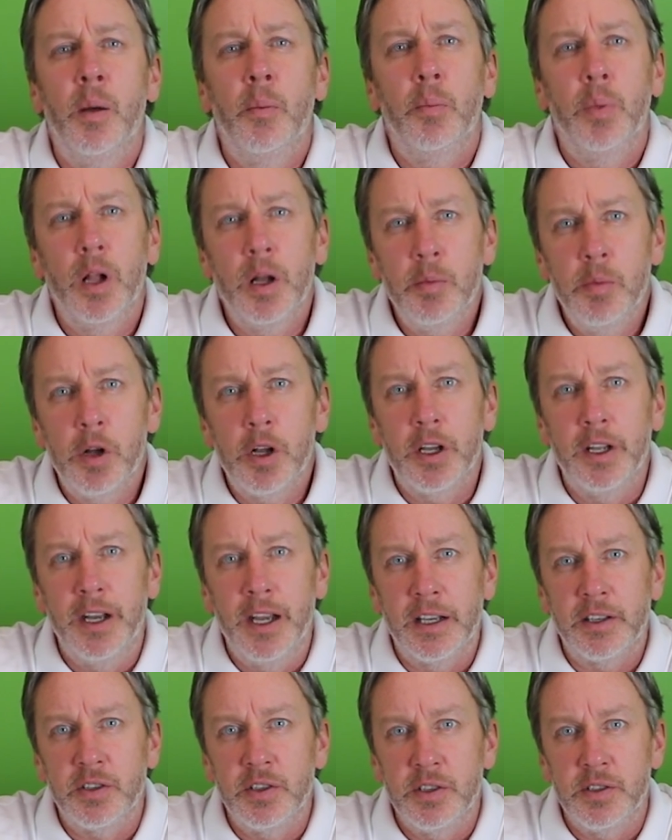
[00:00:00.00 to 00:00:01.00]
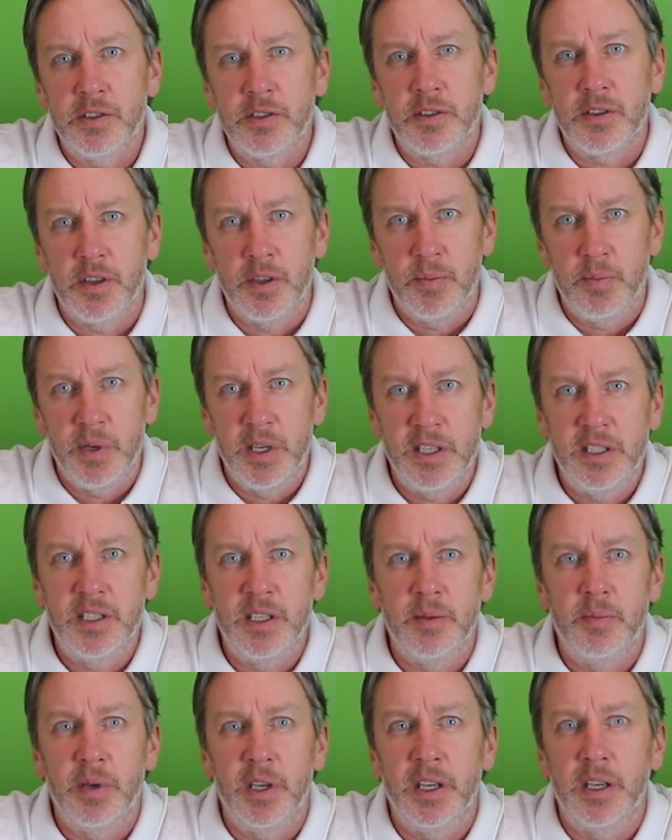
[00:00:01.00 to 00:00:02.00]
Pluggable connections to the
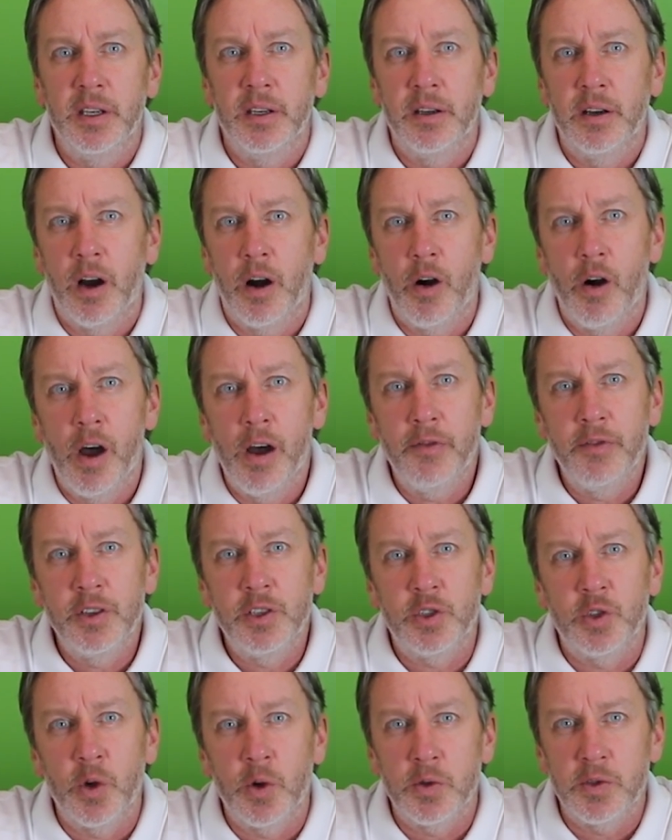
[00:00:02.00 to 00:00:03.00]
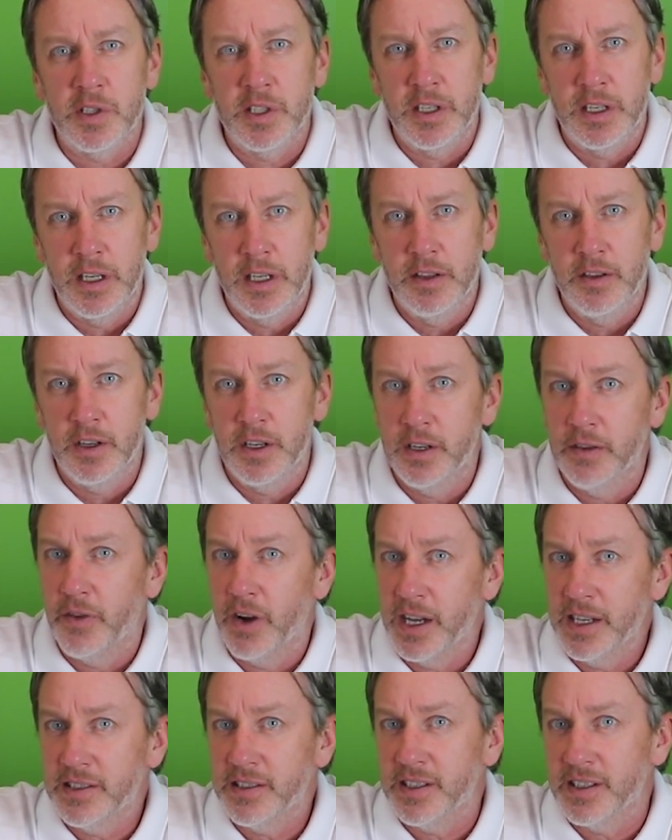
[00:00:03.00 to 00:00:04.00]
PCB are often chosen in the
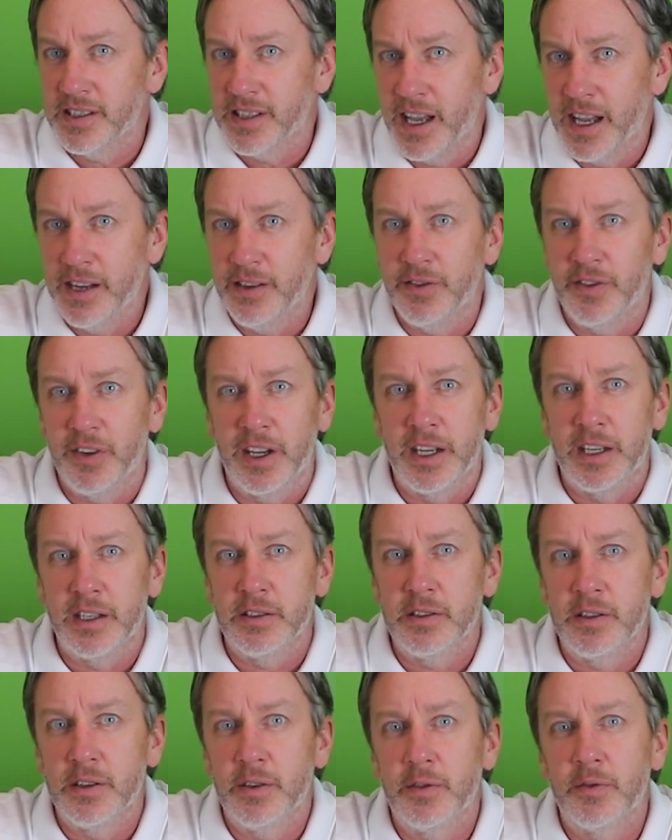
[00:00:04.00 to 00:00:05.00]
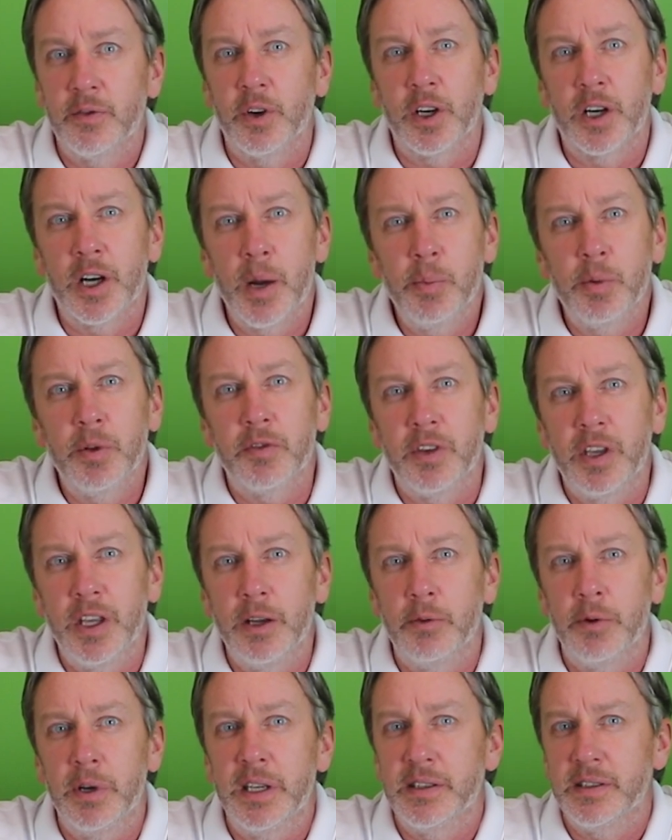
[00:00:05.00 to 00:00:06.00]
device design phase for a couple of
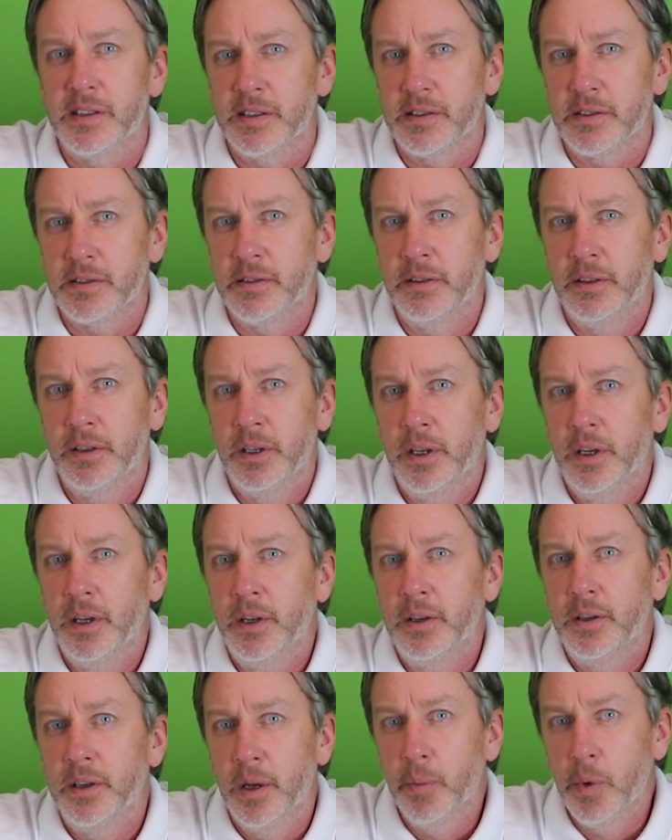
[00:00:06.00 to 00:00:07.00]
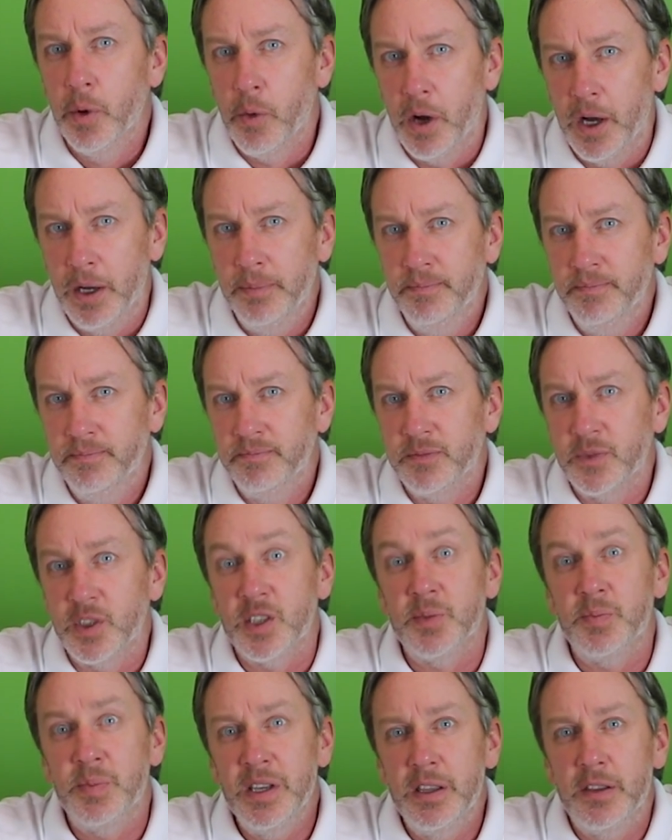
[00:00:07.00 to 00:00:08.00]
key reasons. Number one, to
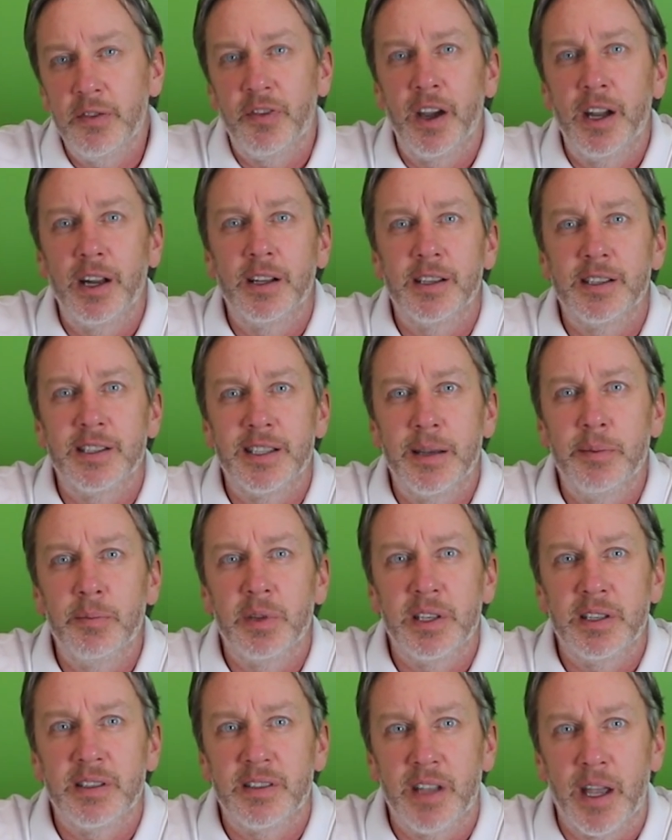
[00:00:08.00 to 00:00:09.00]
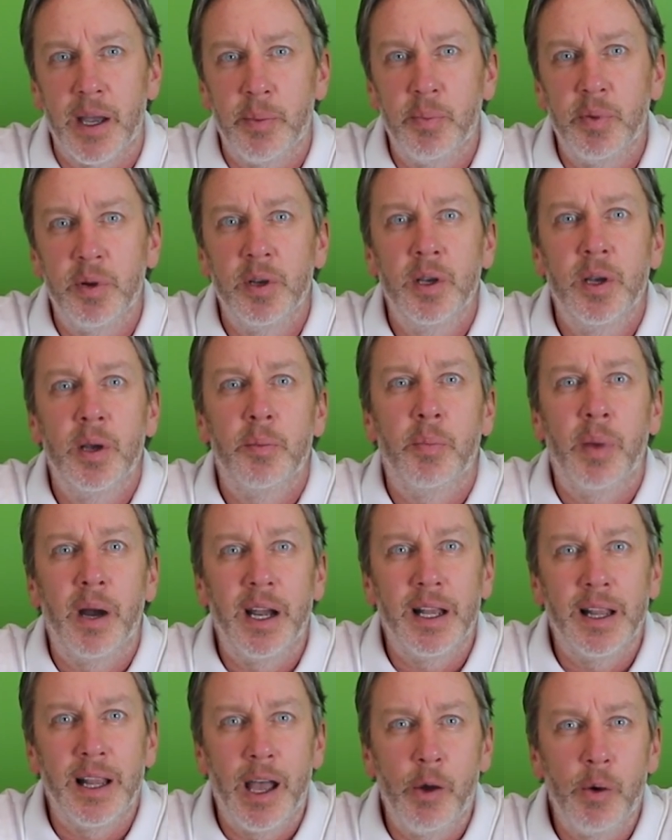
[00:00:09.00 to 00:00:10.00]
speed the final assembly step by
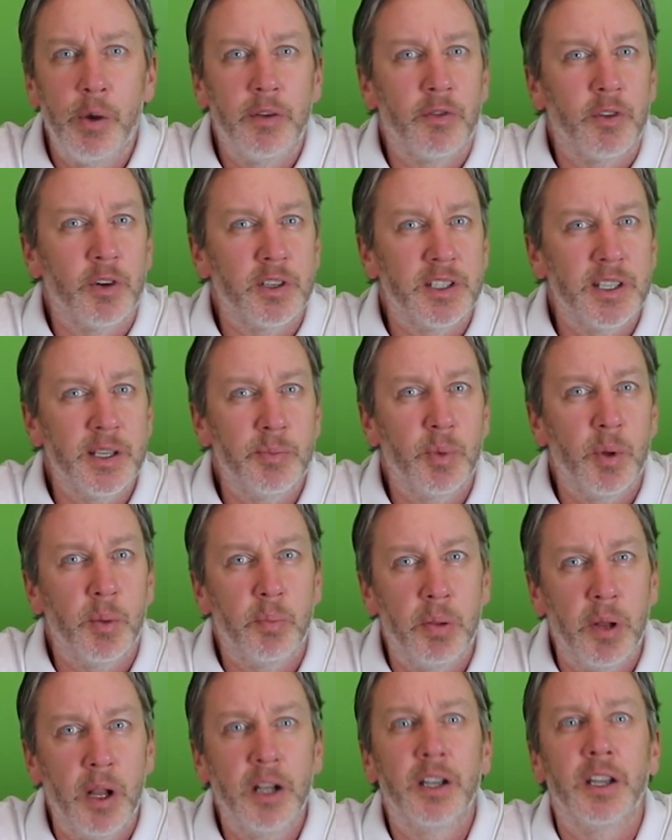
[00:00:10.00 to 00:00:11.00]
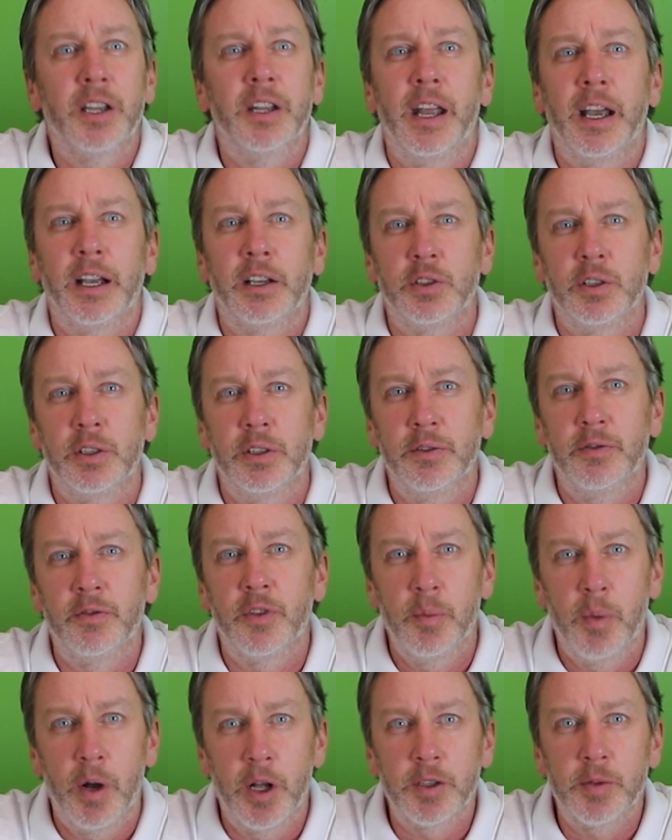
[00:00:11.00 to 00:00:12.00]
allowing for a simple plug connection
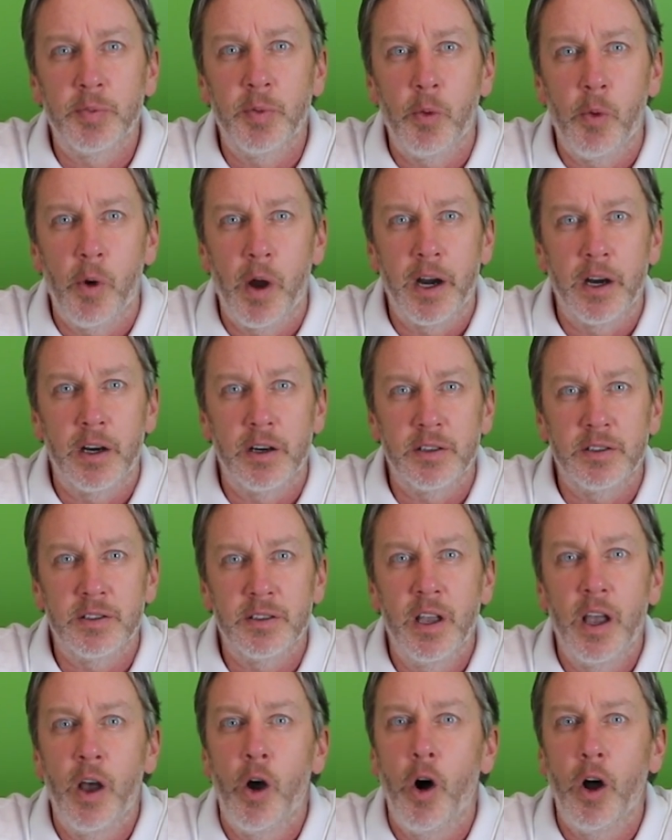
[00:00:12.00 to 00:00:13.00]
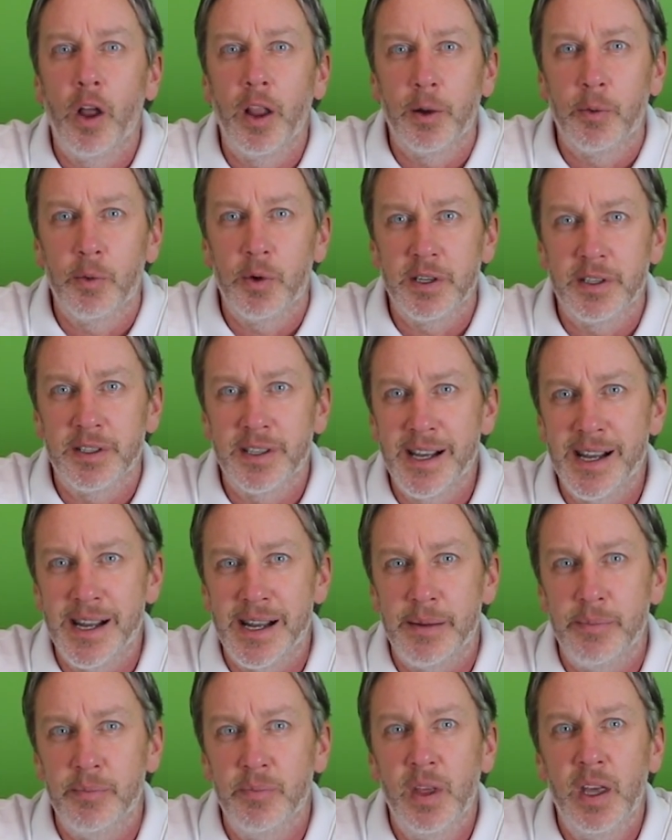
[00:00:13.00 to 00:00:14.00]
for multiple wires all at one
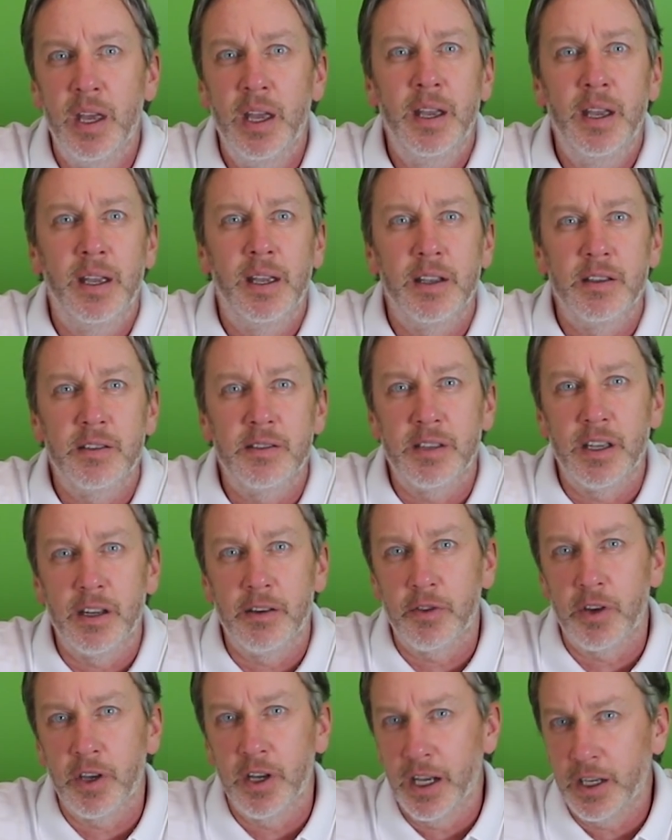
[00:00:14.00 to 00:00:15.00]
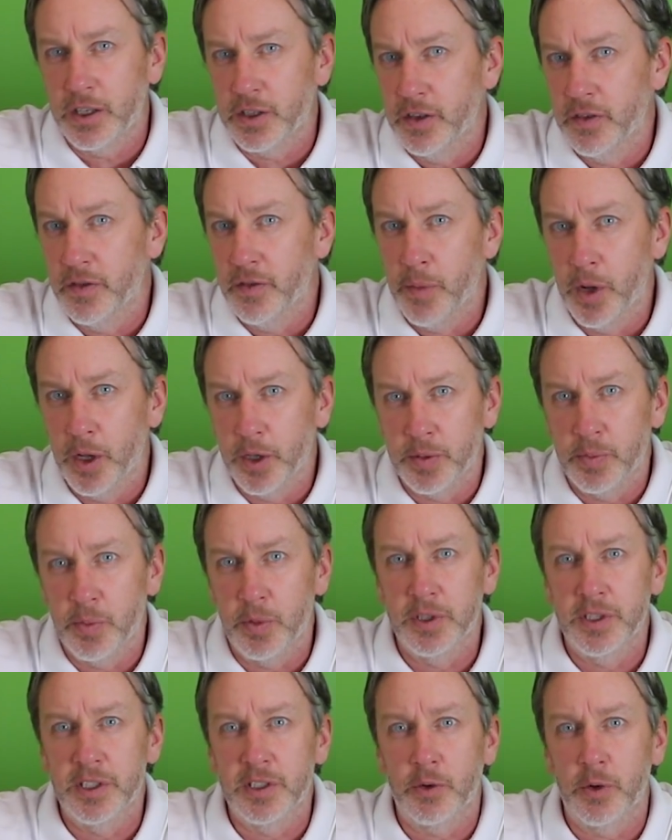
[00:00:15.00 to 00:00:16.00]
time instead of connection of
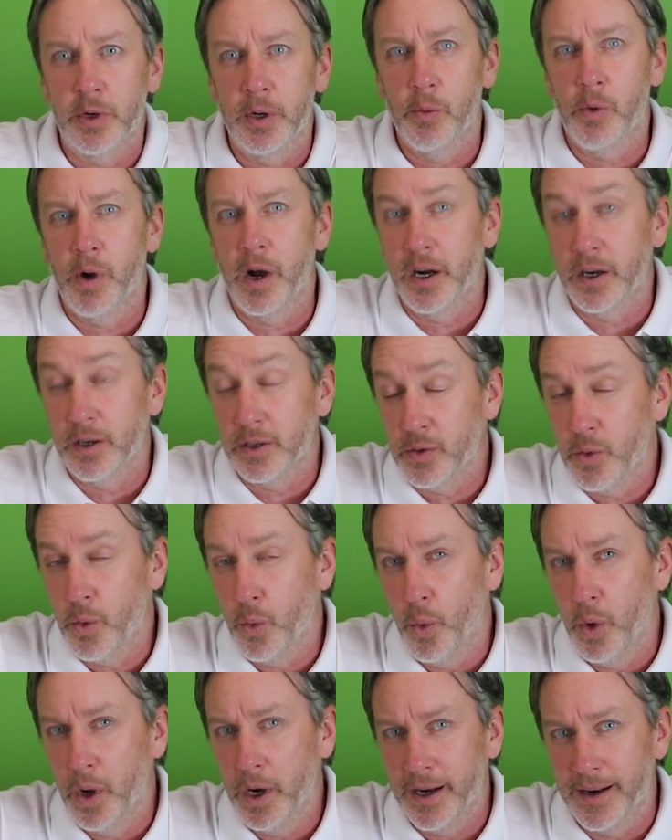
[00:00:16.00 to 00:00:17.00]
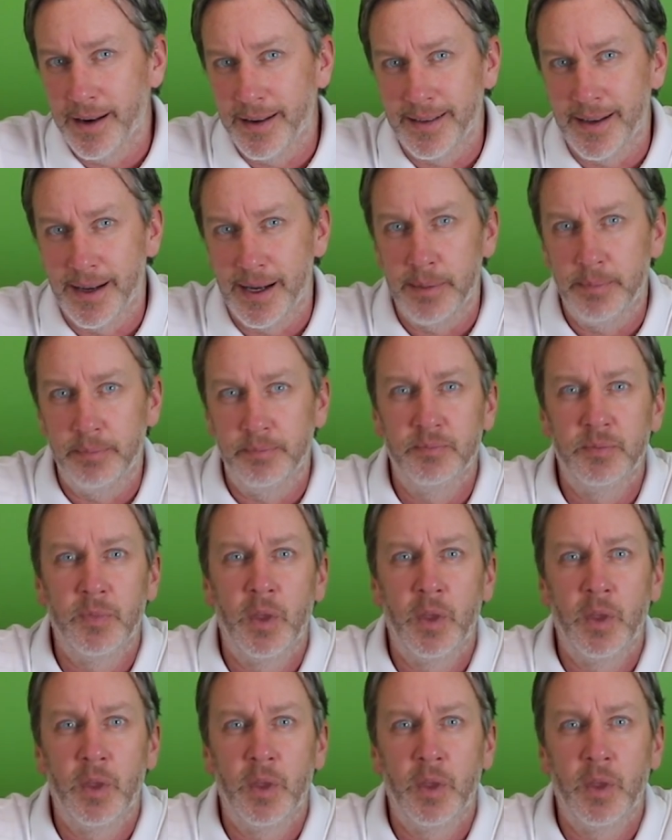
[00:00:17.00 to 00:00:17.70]
multiple discrete wires one at a time.